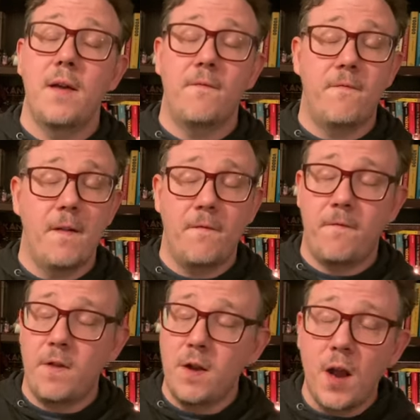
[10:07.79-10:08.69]
F
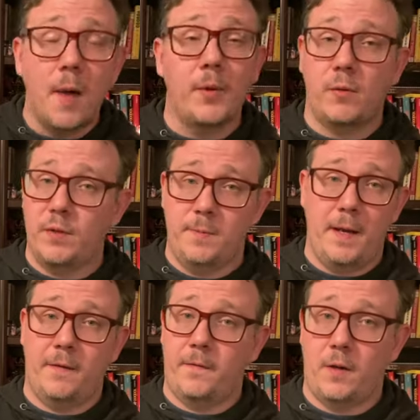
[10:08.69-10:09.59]
phenomenal
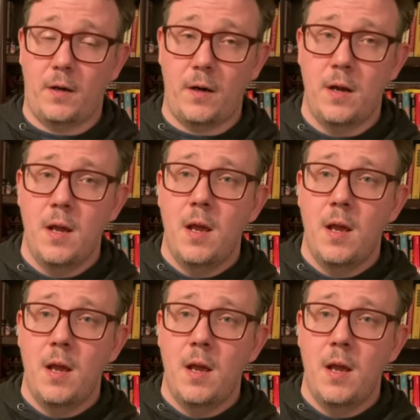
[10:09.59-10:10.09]
respect for her.